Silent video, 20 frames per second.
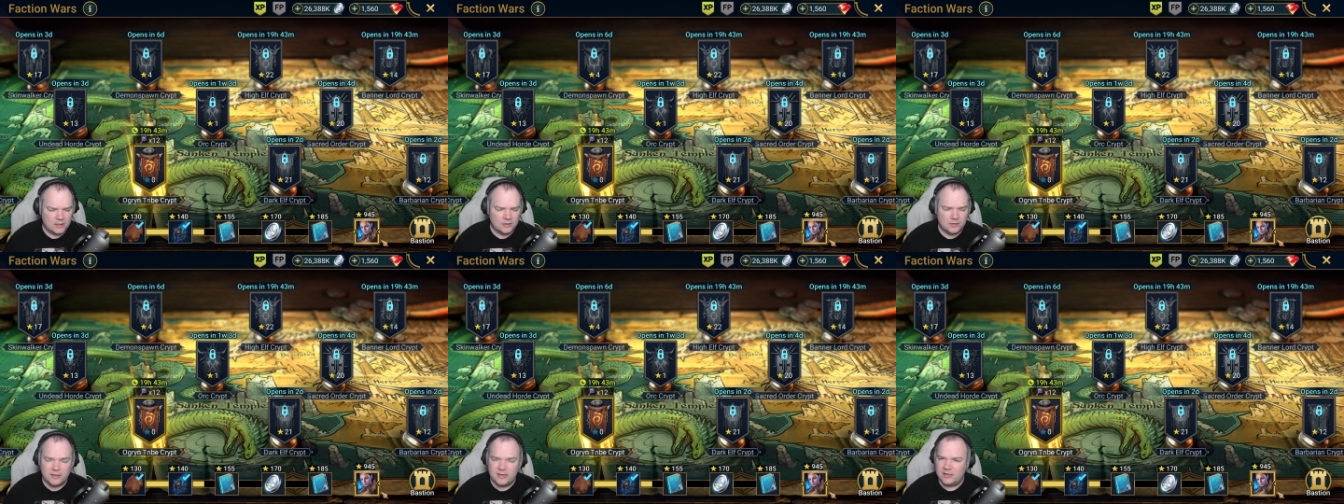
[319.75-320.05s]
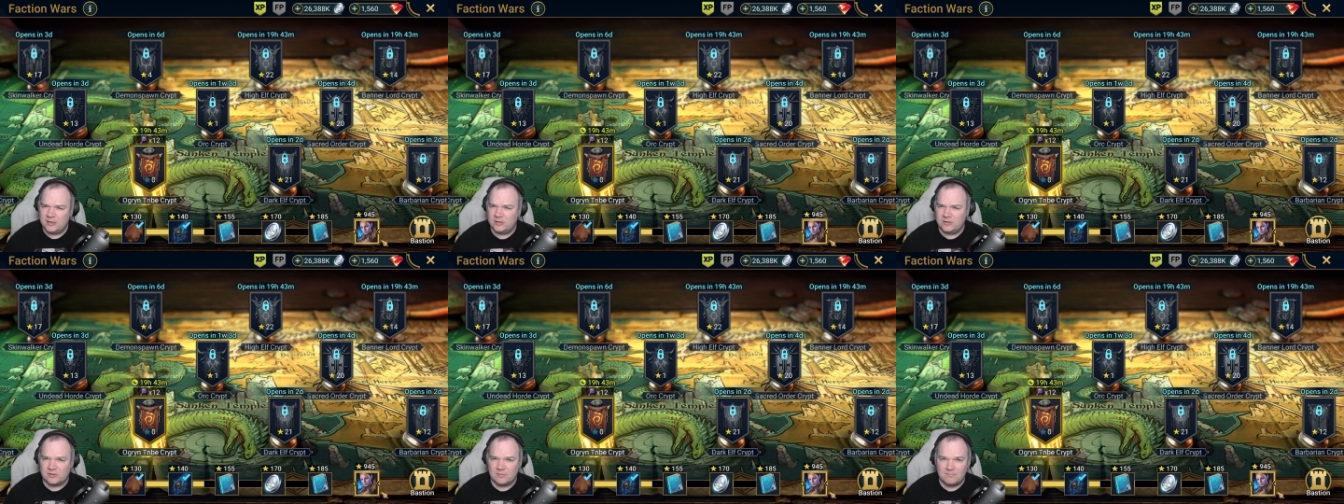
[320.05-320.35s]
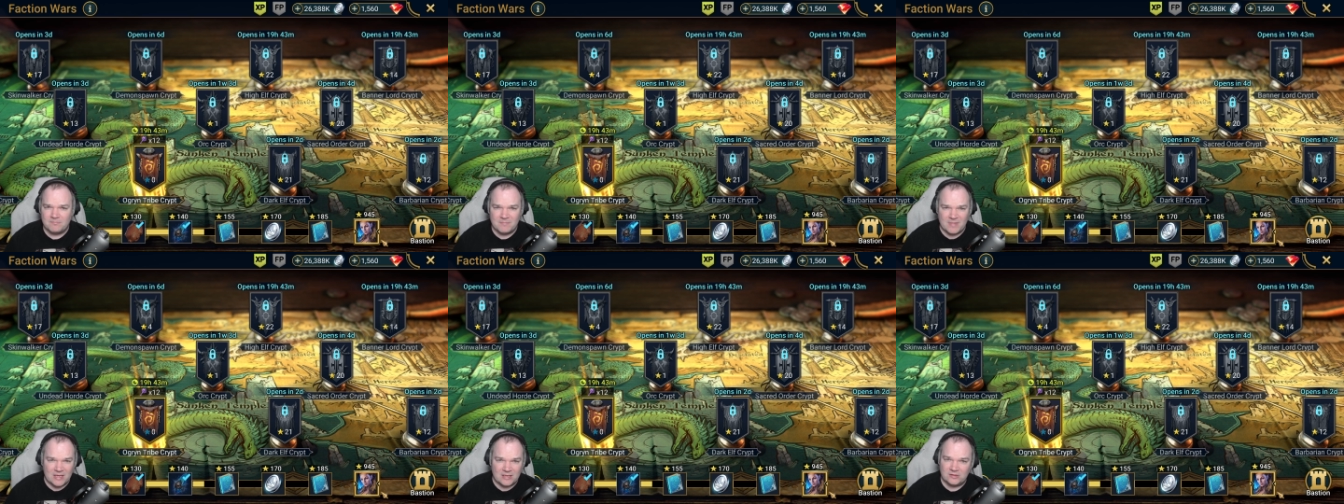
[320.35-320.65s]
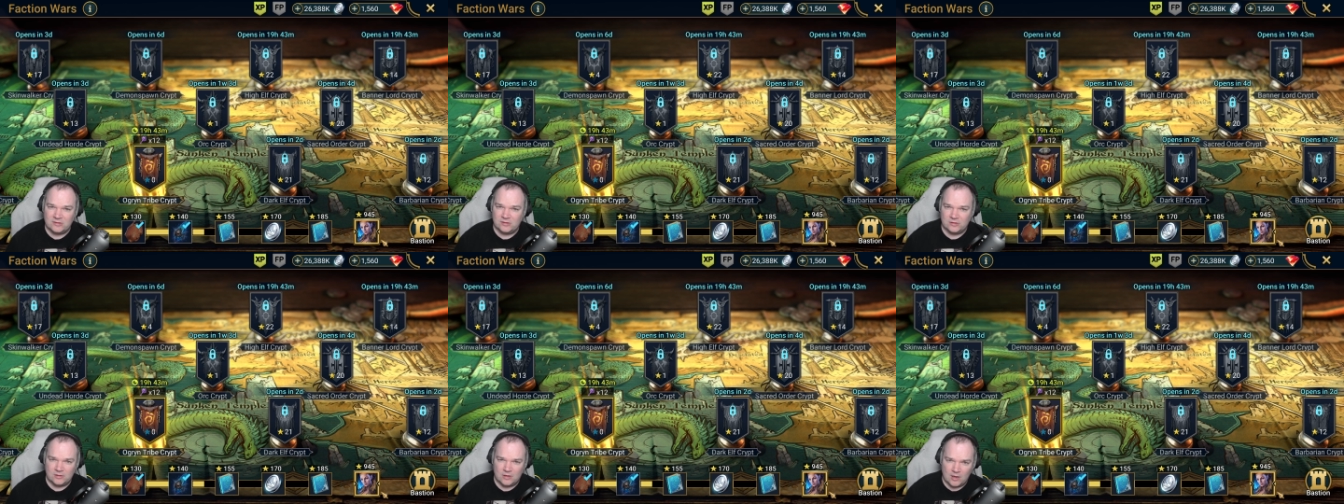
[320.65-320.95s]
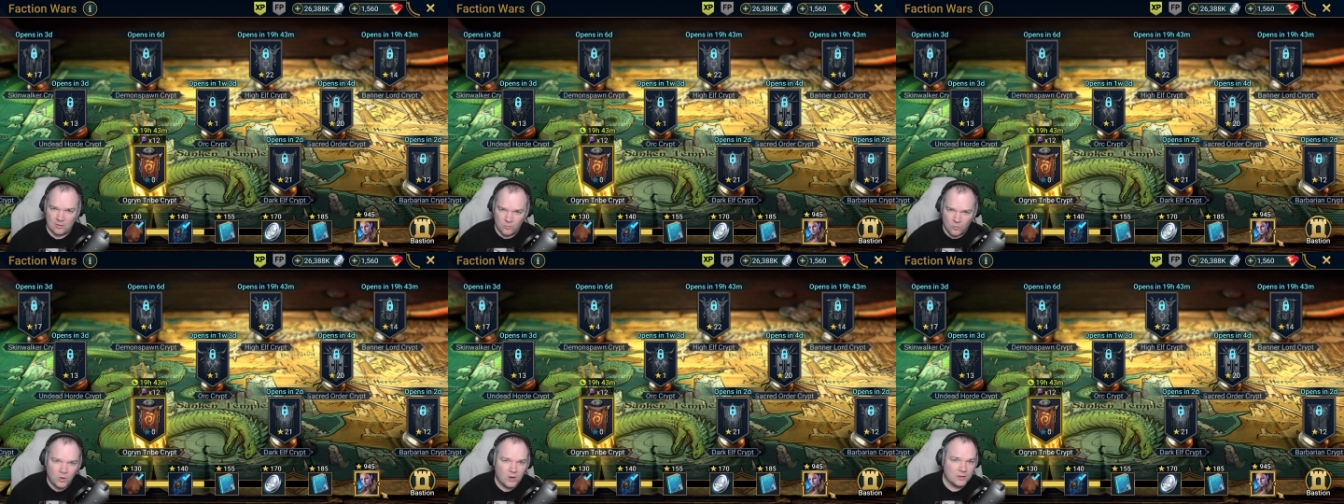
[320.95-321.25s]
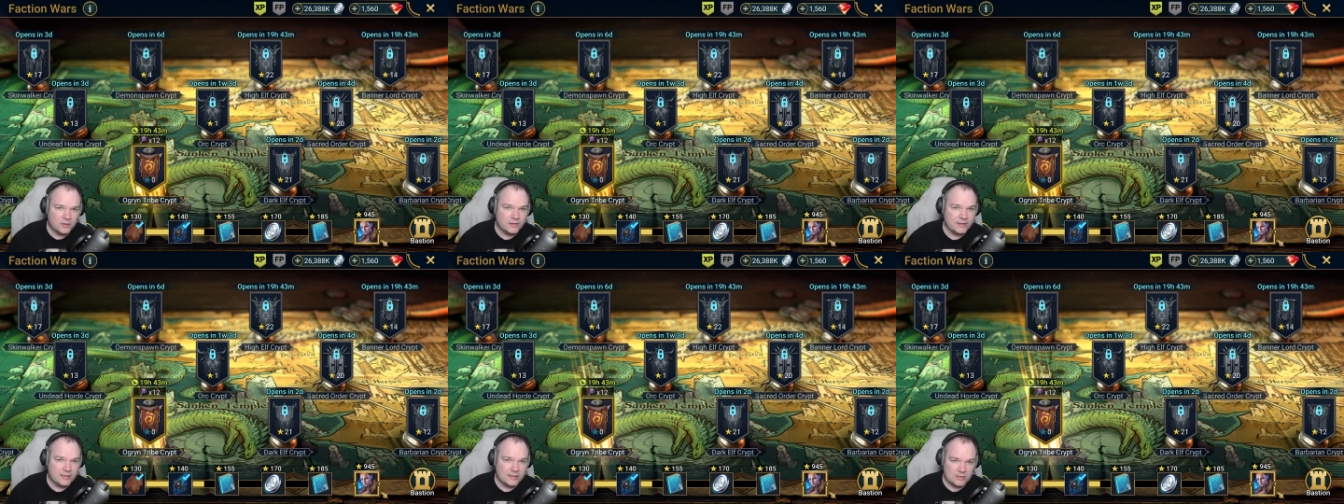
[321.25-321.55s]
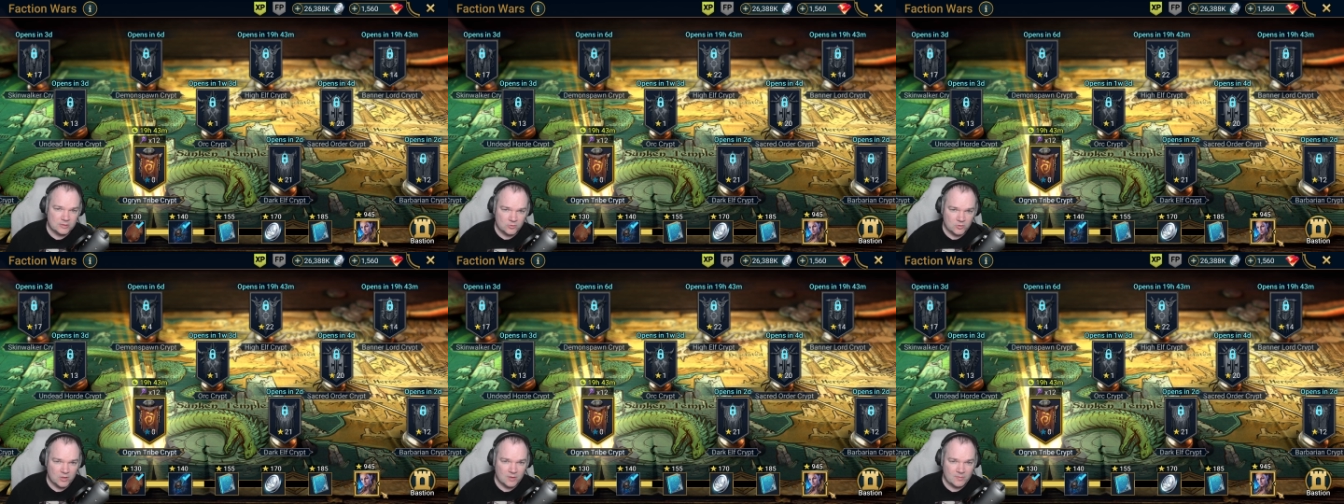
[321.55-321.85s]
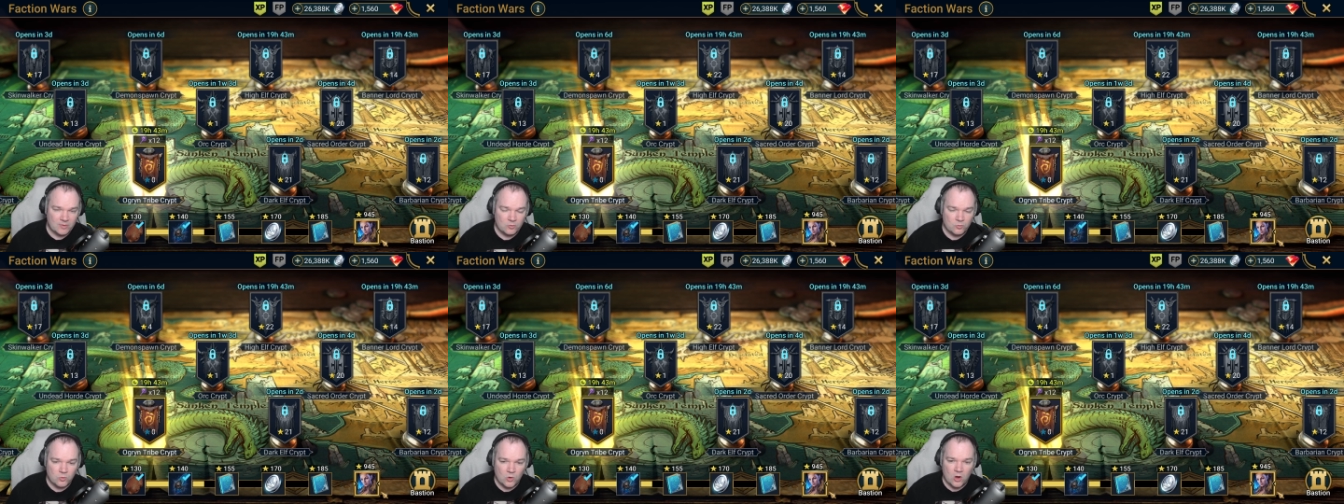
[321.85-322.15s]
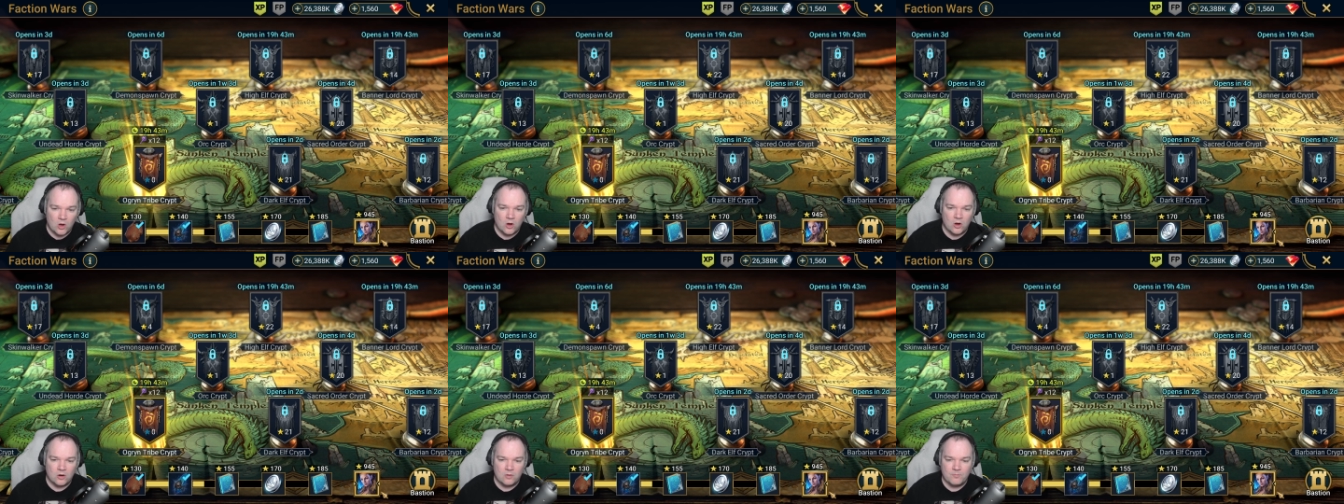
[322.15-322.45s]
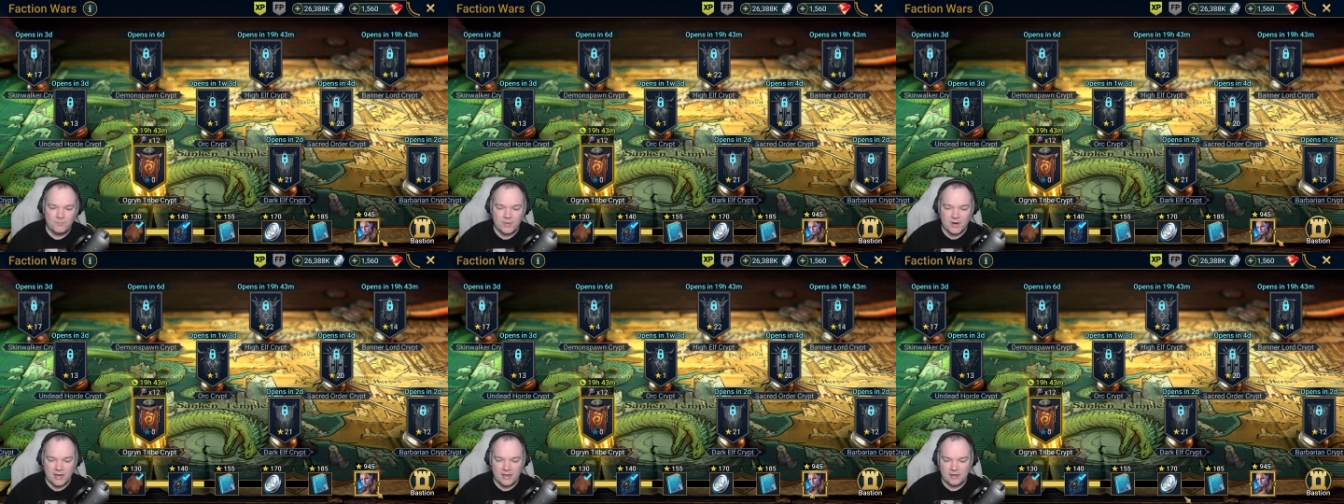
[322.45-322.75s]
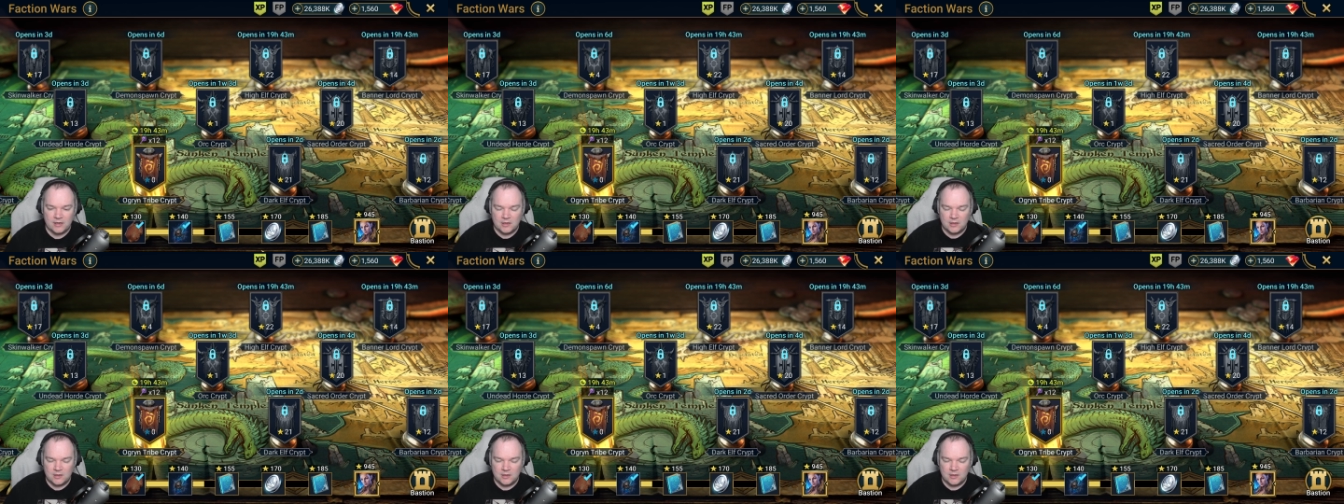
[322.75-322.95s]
Lydia is amazing. I want Lydia, don't get me wrong, but